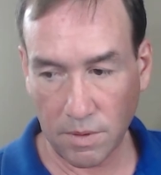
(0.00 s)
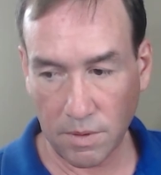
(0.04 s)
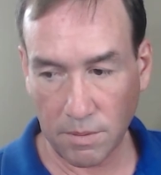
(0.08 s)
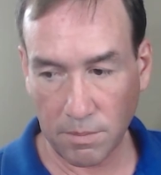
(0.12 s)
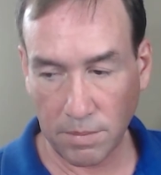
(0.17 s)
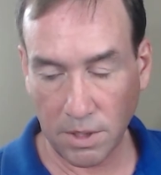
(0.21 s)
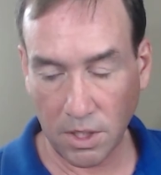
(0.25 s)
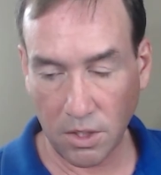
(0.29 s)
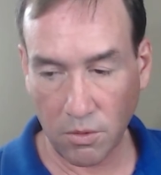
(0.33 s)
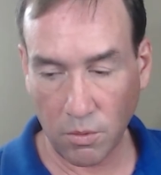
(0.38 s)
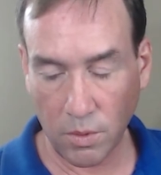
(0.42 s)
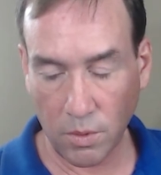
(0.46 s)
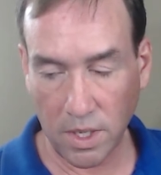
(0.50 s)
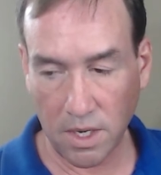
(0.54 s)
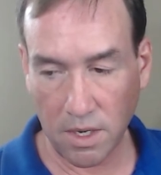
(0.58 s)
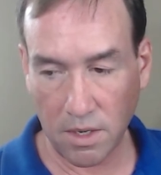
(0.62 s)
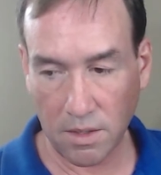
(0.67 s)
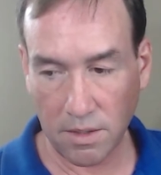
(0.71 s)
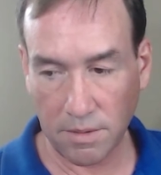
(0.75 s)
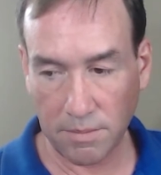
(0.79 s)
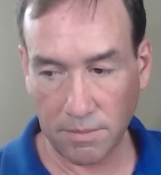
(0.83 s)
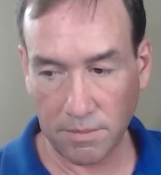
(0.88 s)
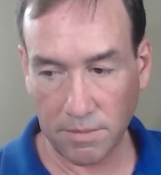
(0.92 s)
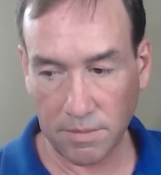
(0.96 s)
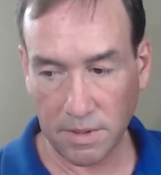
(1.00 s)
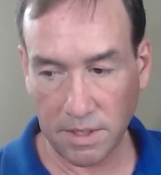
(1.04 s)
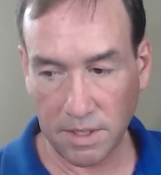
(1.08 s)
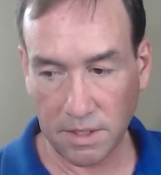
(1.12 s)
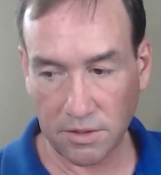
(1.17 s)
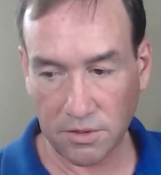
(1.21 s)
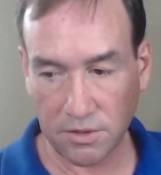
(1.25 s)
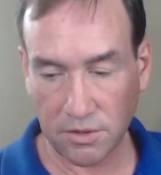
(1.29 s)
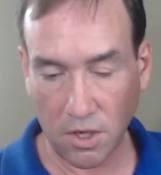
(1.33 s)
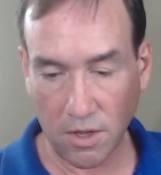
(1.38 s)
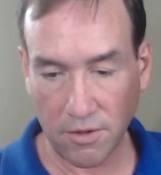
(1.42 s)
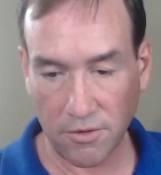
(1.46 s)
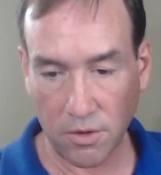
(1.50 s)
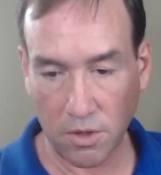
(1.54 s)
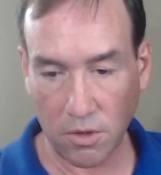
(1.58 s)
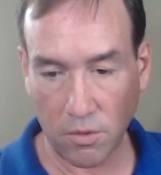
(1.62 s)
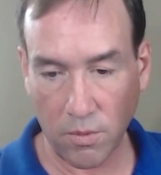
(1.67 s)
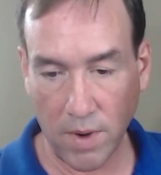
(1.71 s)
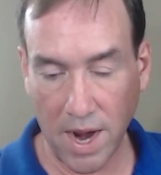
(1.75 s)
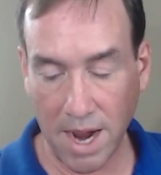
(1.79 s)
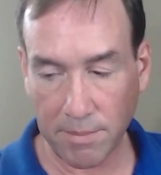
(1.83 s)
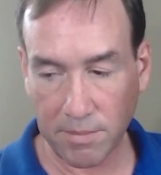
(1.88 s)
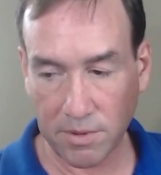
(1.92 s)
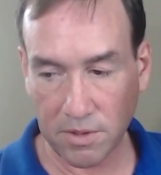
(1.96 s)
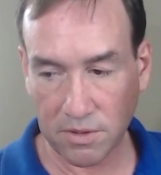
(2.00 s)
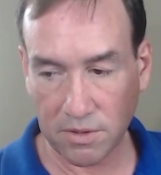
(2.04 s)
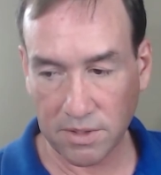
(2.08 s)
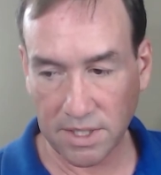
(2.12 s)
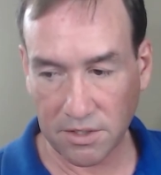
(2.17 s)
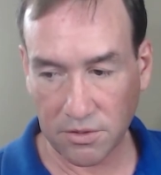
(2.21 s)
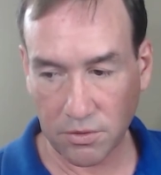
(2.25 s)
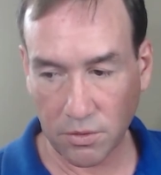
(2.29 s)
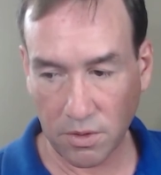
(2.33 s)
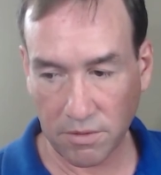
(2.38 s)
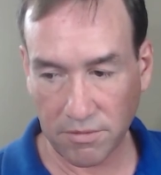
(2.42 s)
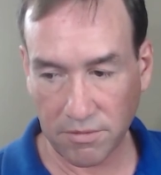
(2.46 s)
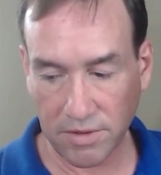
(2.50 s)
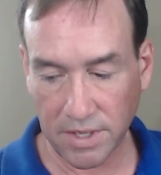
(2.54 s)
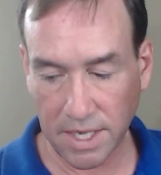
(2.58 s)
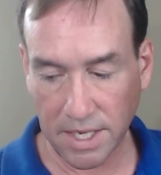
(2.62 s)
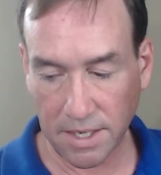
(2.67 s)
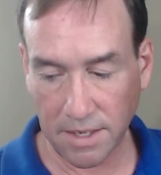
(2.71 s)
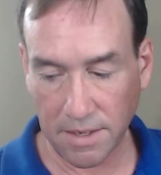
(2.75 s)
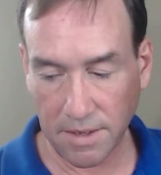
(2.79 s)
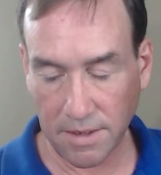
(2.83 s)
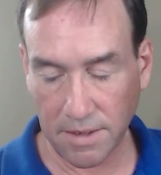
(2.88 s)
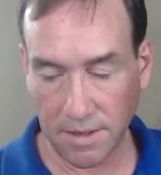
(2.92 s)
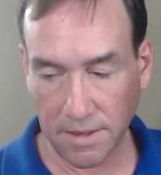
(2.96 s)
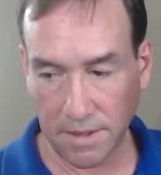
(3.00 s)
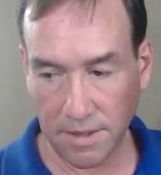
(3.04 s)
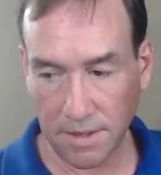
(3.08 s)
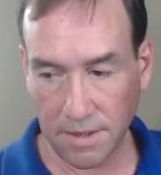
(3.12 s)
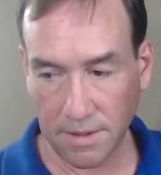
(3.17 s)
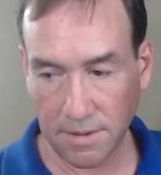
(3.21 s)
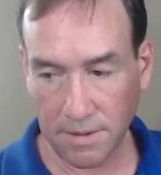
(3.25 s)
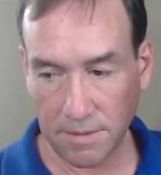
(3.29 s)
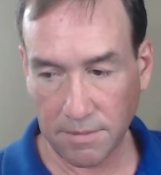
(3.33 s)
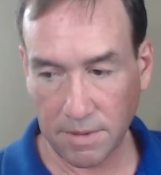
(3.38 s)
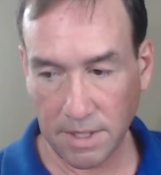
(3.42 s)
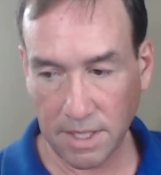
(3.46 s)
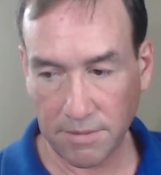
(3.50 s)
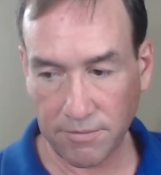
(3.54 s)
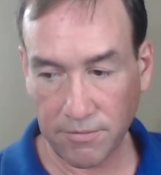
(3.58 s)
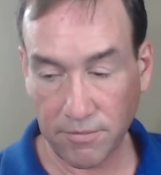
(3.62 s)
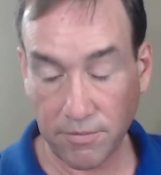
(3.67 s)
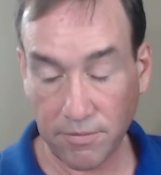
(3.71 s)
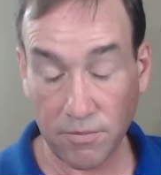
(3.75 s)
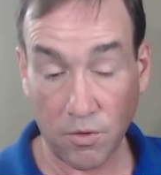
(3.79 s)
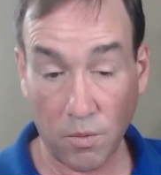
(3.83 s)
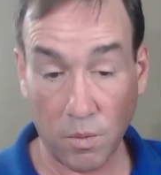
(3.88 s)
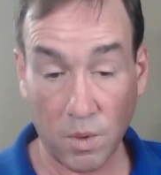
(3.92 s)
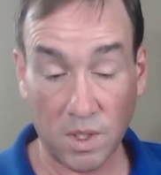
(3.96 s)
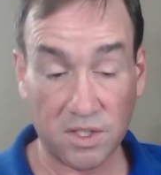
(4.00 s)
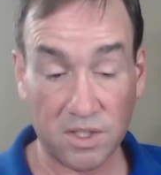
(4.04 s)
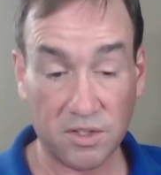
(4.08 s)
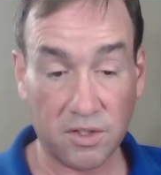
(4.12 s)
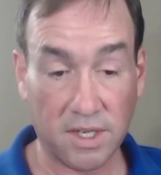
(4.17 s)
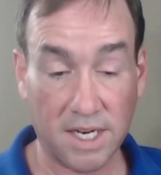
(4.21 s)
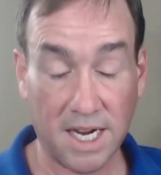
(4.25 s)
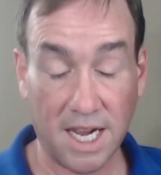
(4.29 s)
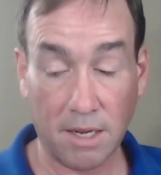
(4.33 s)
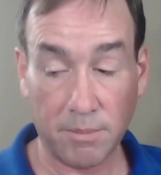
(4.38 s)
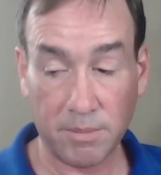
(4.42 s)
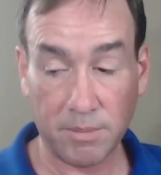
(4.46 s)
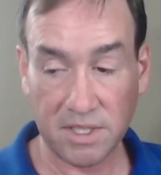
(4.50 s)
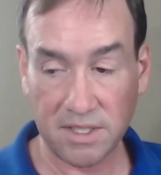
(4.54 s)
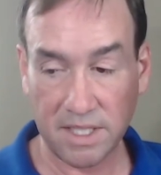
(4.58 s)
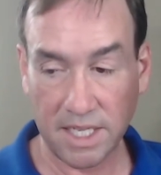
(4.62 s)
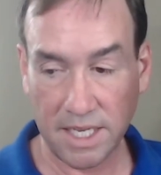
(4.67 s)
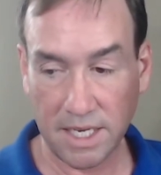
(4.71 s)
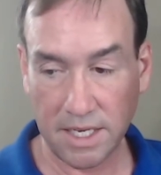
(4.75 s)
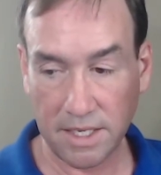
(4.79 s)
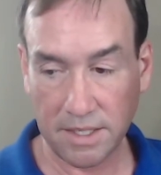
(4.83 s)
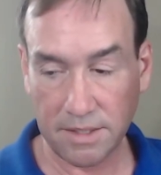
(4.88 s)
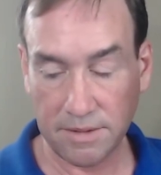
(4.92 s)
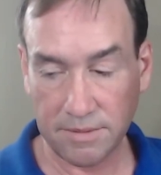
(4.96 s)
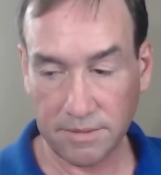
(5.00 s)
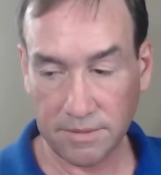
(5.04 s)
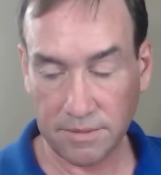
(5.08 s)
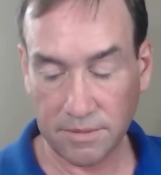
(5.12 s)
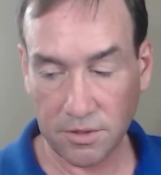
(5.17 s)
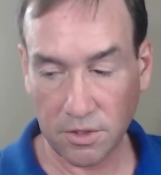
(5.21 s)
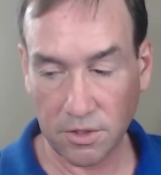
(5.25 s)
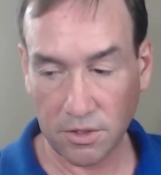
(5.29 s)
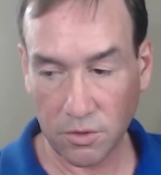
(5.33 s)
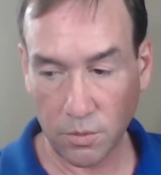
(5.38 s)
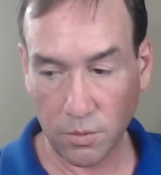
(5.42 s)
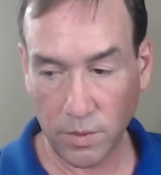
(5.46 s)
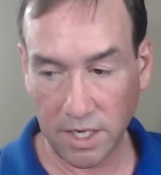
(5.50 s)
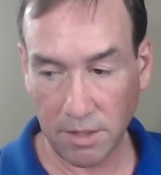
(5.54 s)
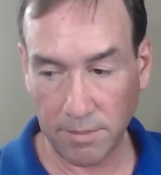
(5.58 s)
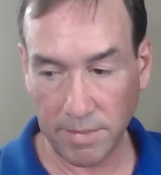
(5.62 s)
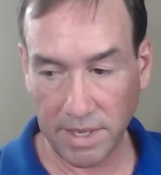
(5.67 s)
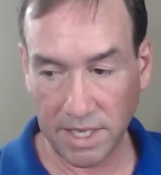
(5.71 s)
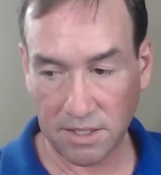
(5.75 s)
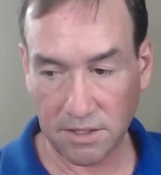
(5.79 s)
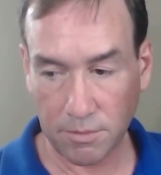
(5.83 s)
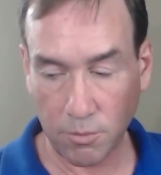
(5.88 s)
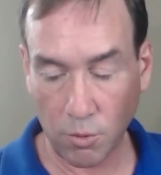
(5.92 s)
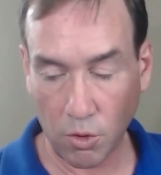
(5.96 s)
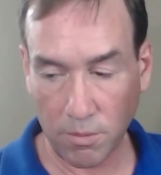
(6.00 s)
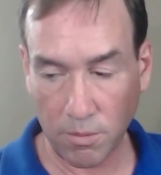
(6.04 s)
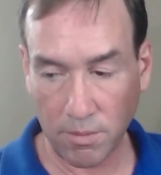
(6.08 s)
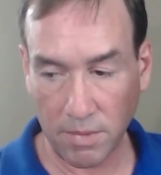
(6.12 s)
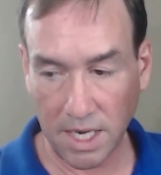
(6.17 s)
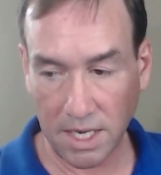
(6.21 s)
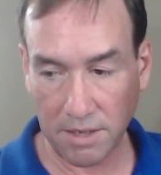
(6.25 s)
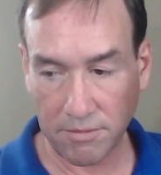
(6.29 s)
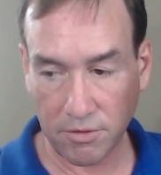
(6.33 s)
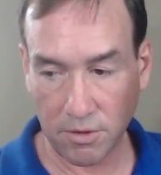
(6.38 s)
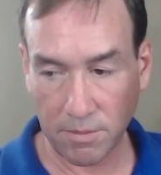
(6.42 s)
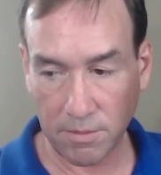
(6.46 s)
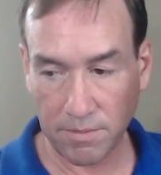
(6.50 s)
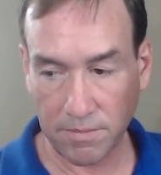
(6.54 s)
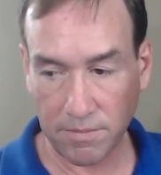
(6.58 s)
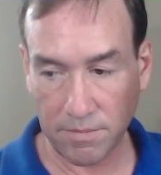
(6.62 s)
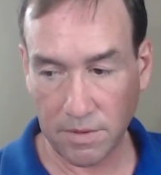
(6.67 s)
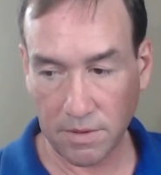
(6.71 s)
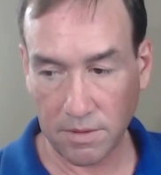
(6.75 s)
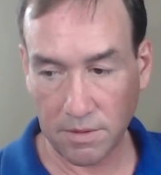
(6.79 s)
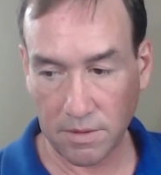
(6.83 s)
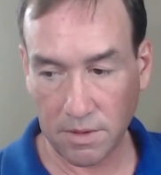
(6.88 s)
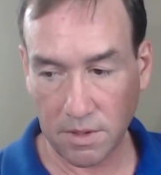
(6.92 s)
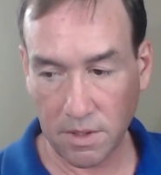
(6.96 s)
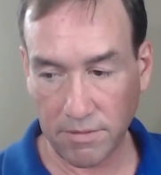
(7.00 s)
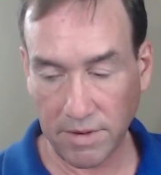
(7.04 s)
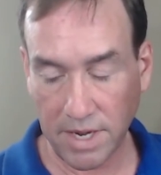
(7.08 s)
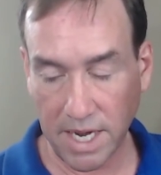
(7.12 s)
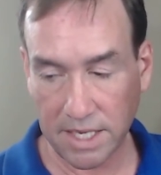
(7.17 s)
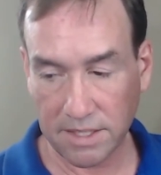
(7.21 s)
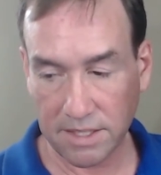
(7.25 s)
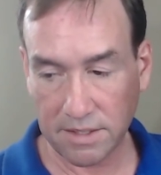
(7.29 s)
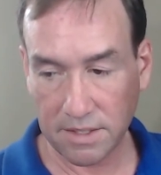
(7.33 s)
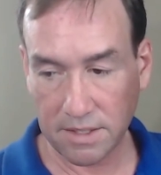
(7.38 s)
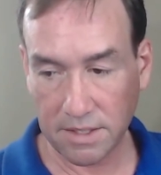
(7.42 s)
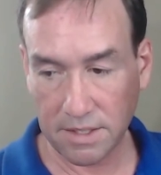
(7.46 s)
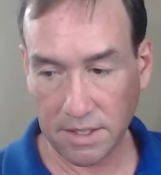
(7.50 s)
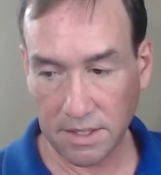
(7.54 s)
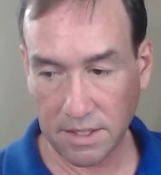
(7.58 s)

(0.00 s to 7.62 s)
bloatware and install their own wrappers, that sort of thing, and for which they're compensated. So it's a way to make some more money from the device.